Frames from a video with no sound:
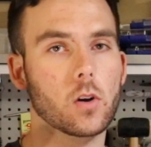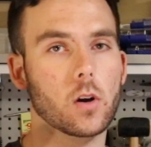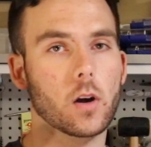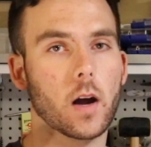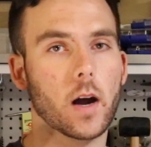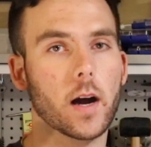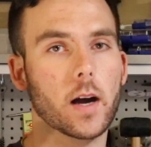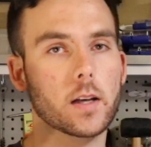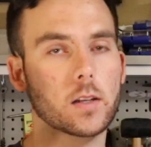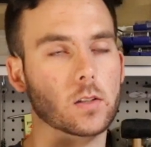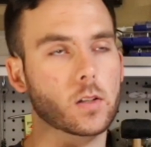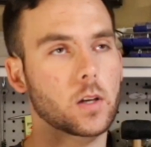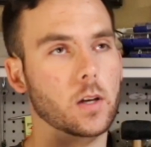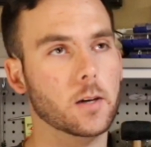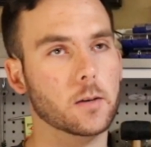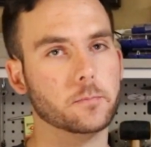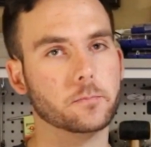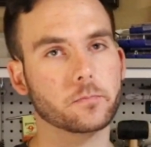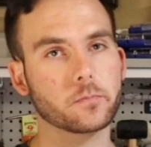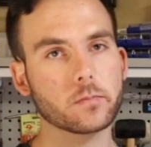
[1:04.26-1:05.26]
your eyes
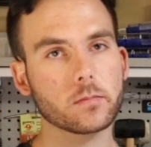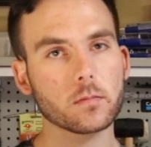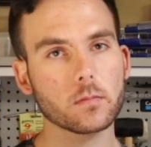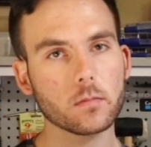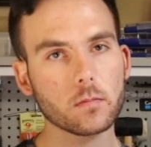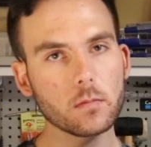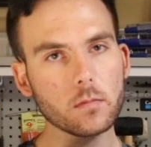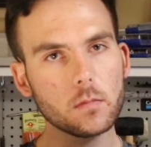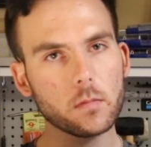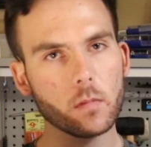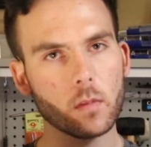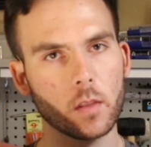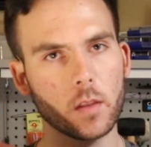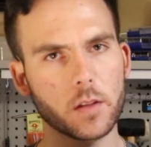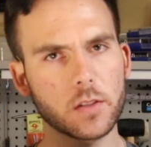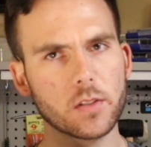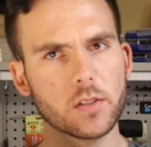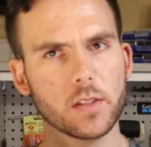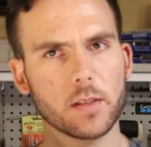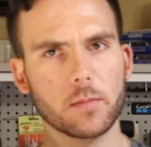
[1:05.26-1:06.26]
here,
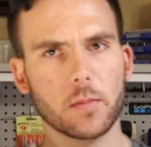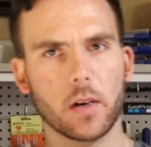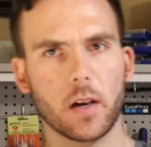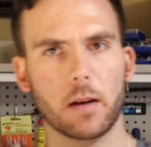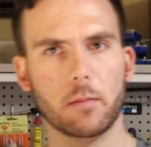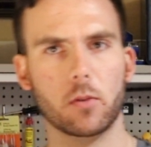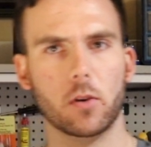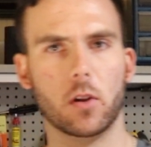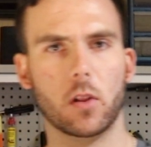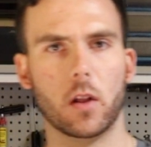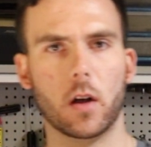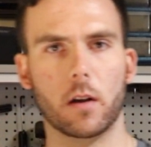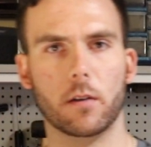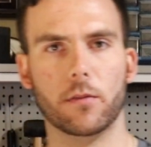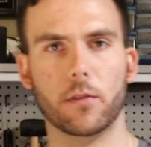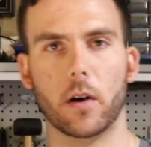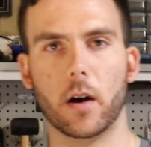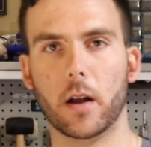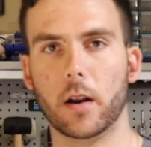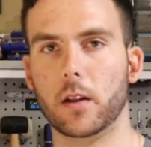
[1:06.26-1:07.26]
this is something I put a lot
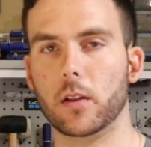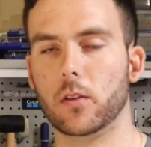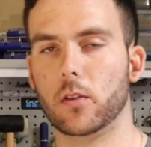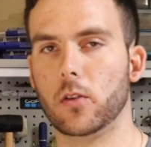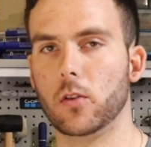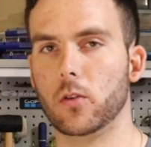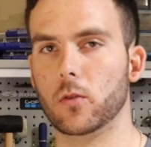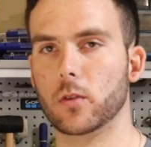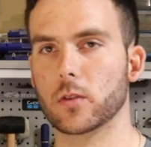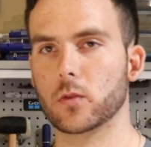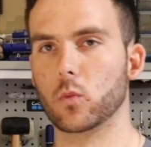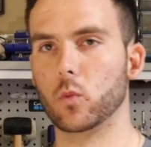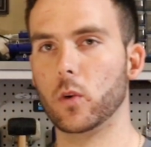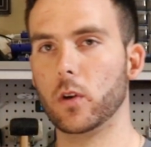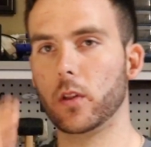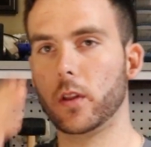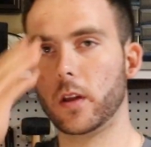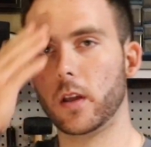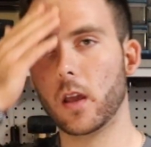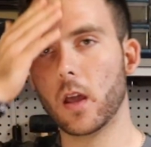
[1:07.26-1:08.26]
of thought into, is
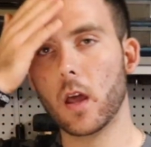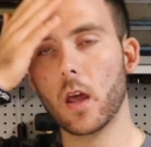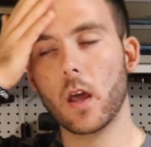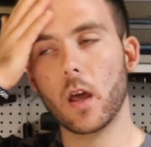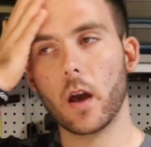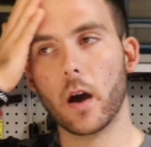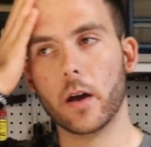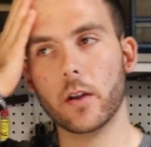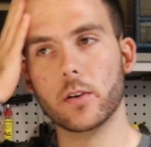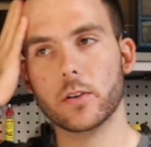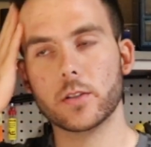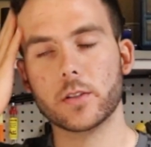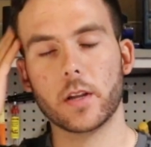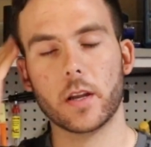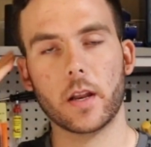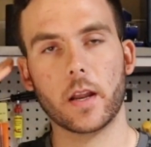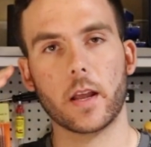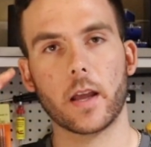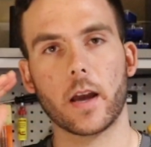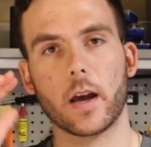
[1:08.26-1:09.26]
really
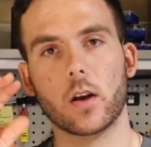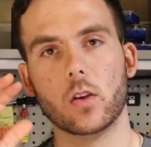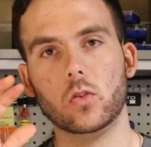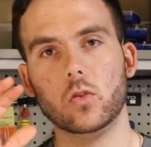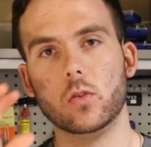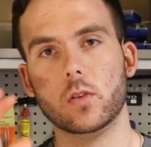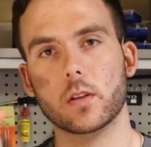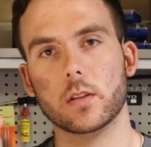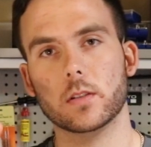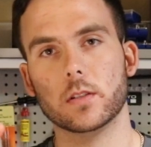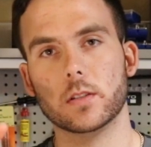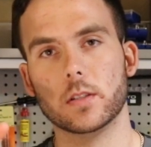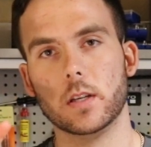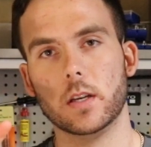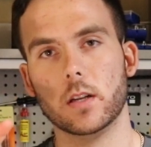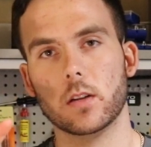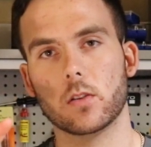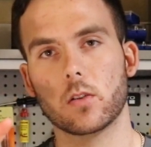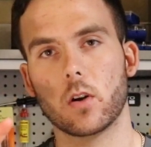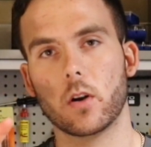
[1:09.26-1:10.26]
understanding how you can
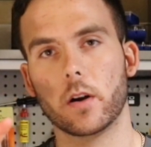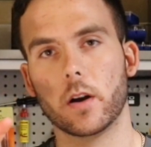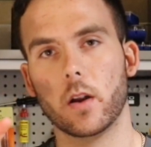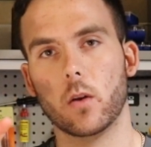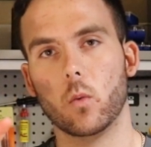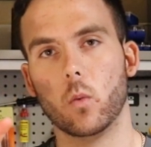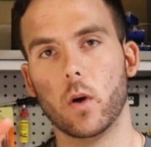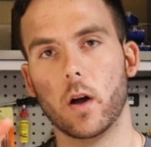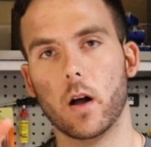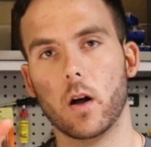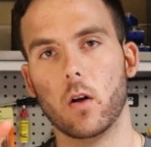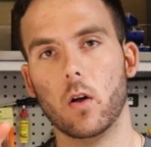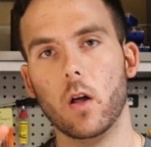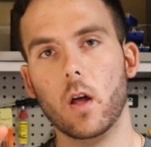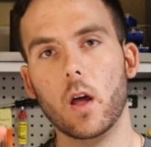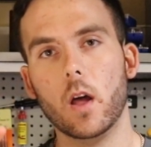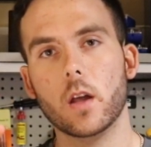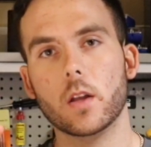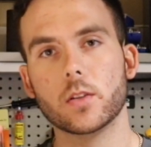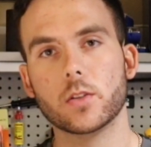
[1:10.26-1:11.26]
see the target well.
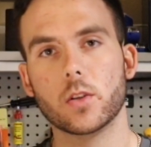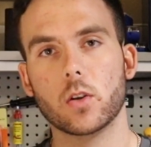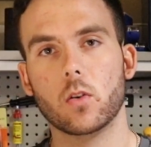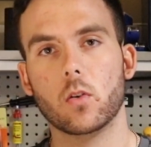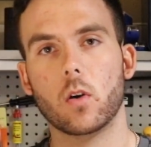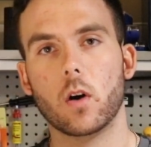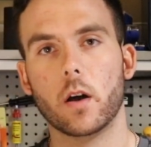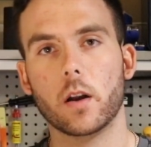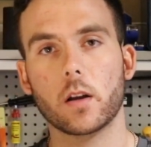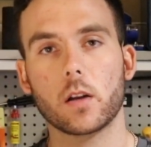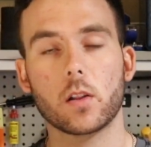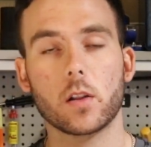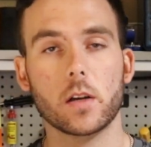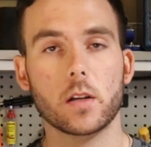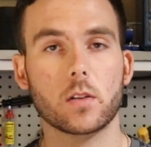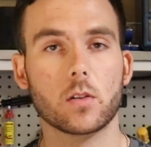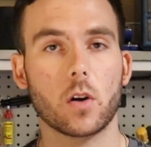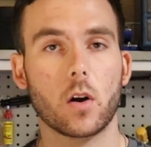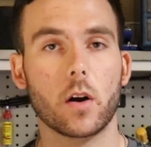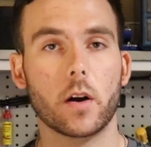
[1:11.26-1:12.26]
So on a
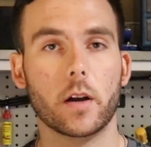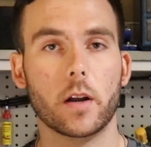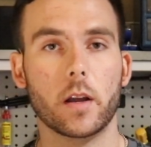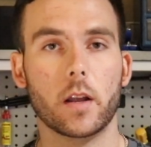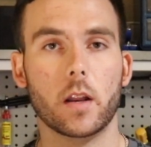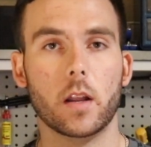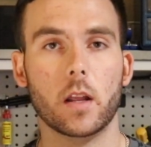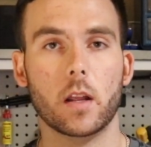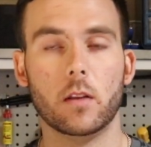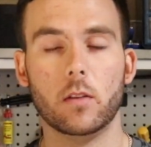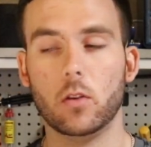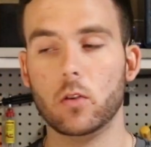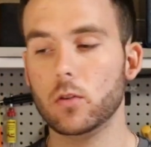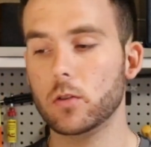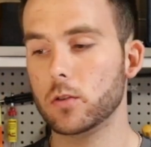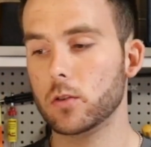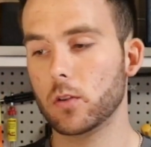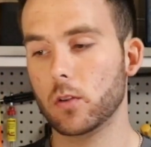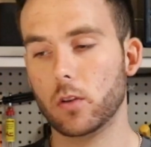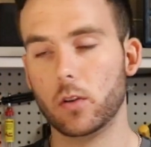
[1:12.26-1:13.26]
clay target,
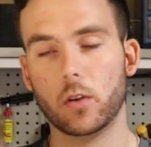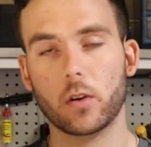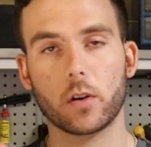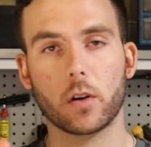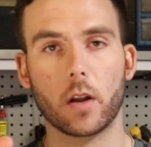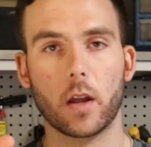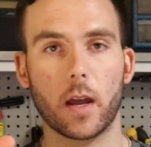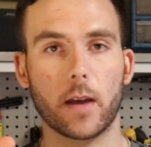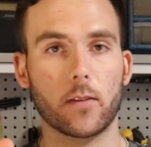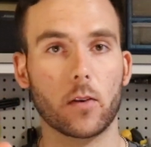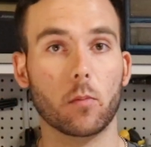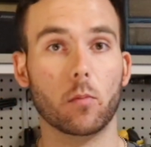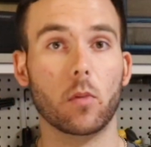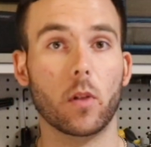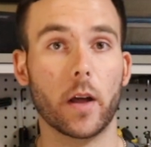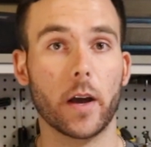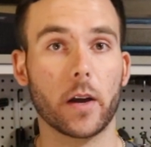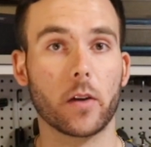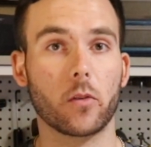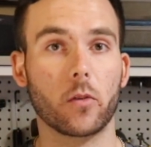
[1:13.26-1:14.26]
usually you're going to have a
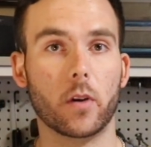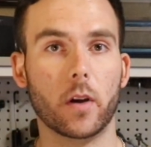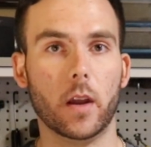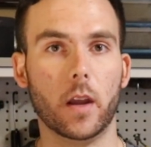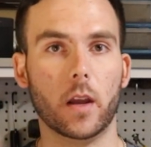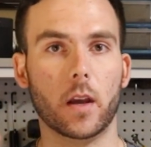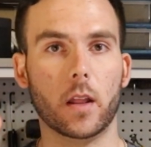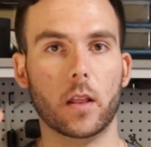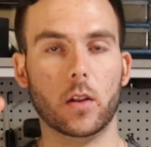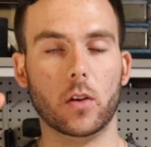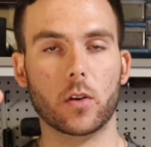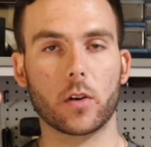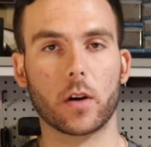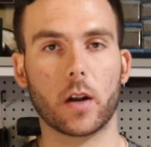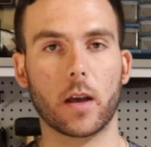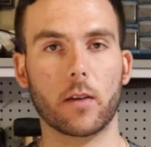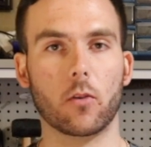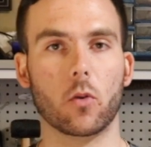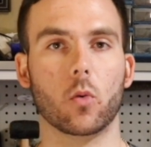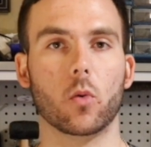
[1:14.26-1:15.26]
black ring and then you're
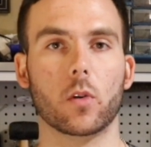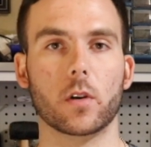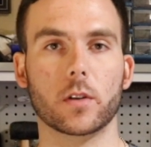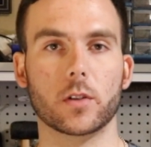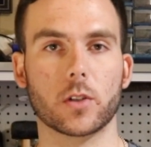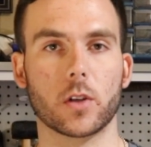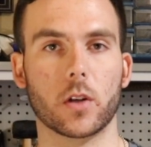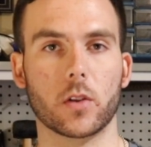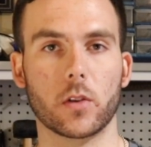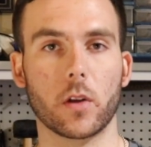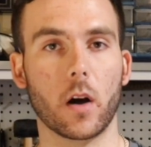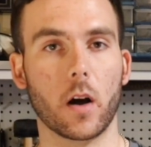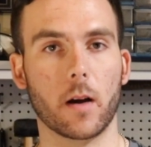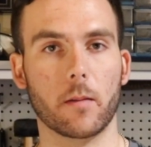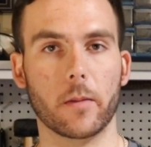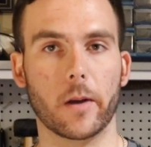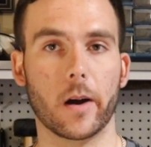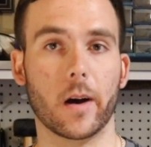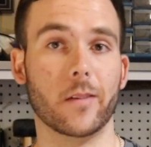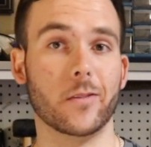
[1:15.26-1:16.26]
going to have orange on
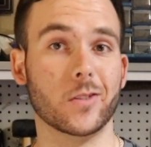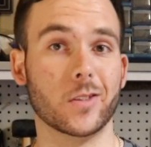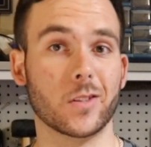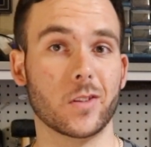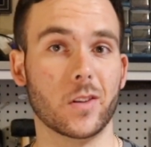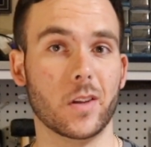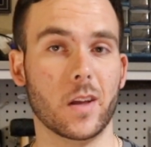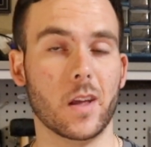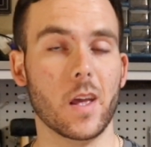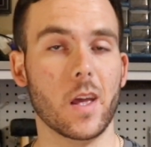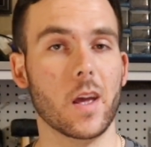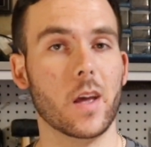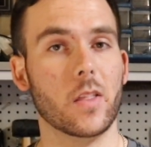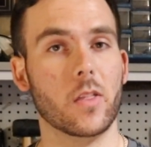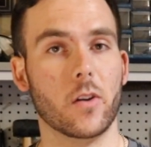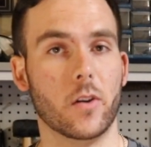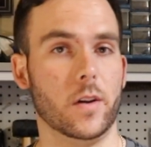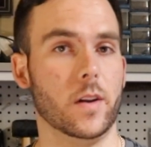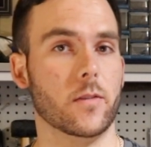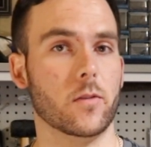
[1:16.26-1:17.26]
top. And obviously
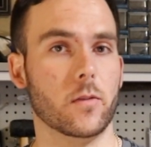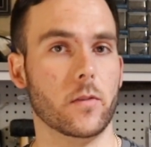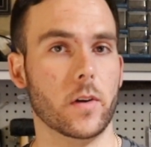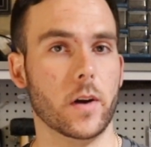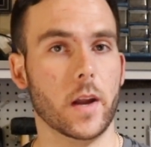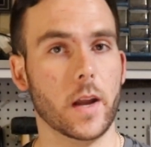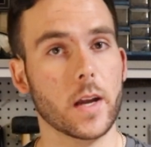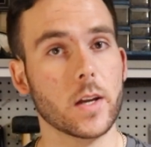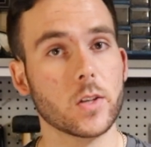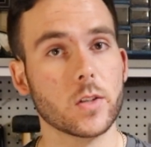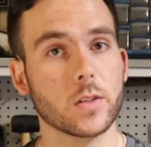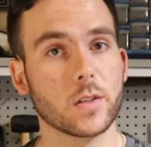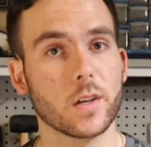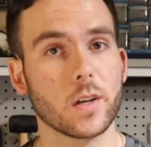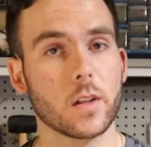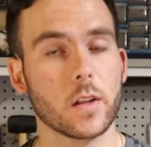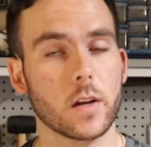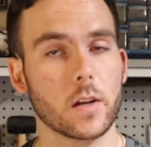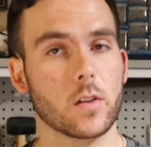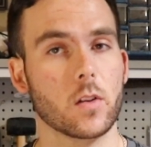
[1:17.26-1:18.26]
there are different variations
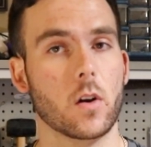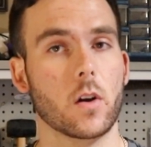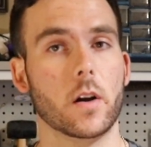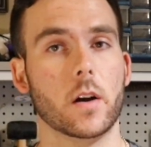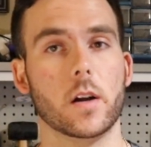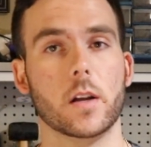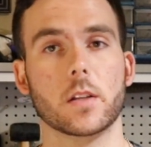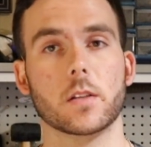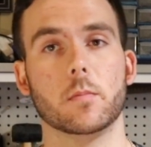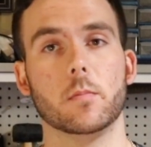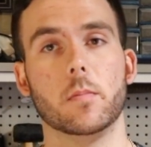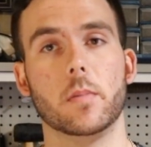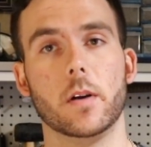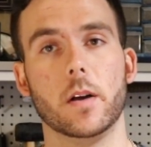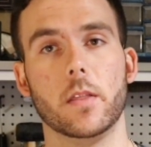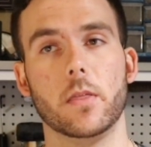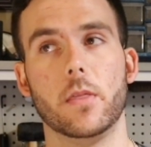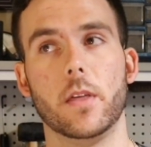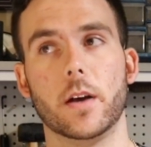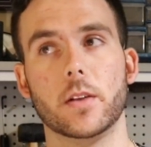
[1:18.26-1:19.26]
of clay targets,
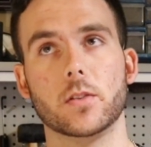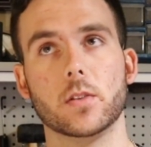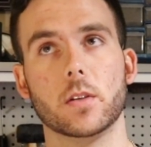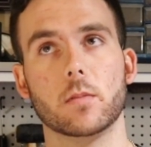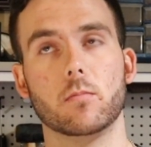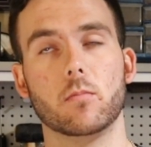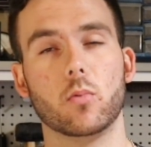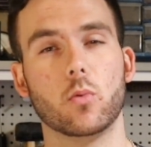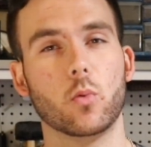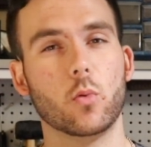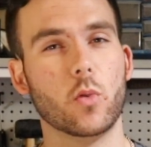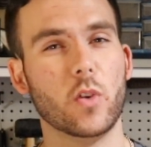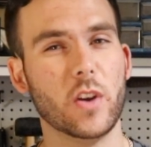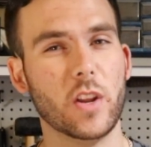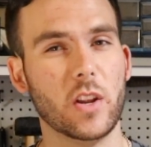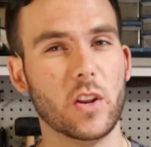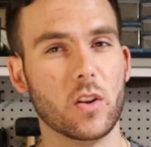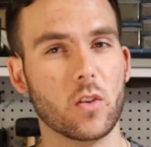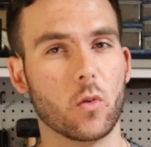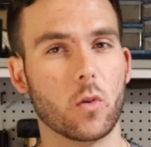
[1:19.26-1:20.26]
but that's a
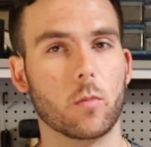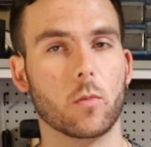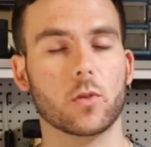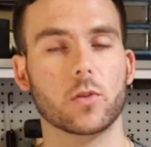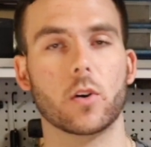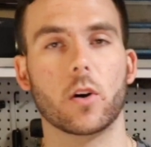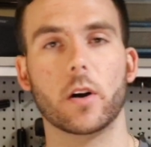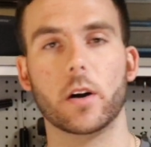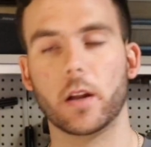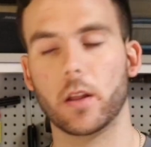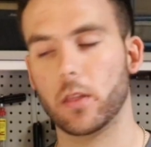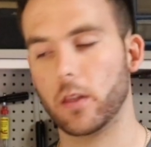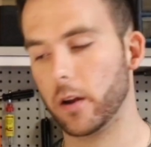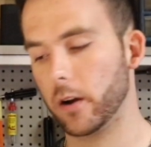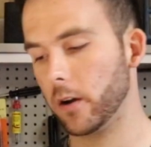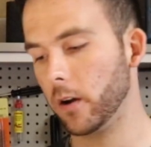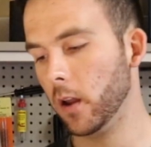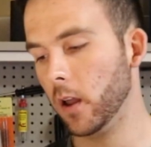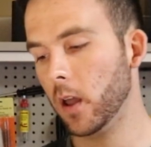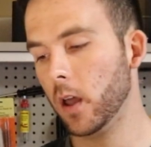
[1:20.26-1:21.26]
pretty normal target
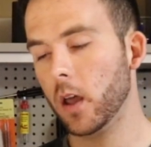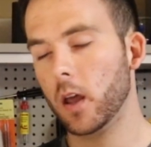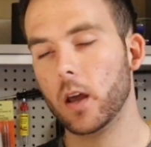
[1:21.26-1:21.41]
there.